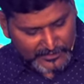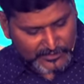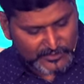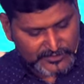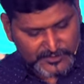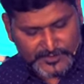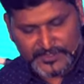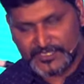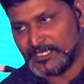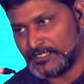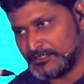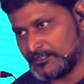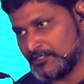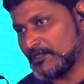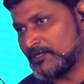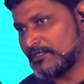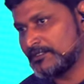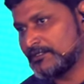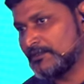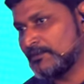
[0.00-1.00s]
Let me close with
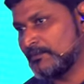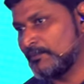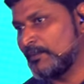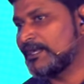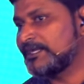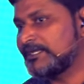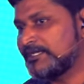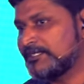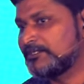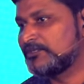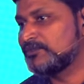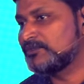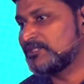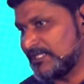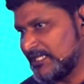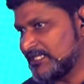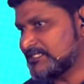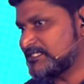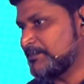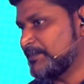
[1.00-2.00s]
that. Why did he
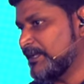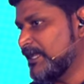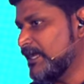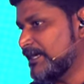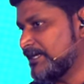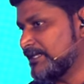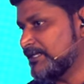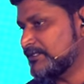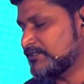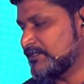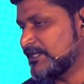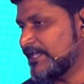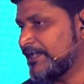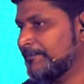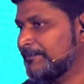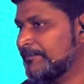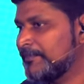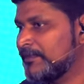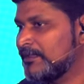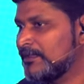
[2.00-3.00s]
do that? That's a big idea
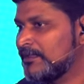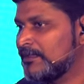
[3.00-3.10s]
today.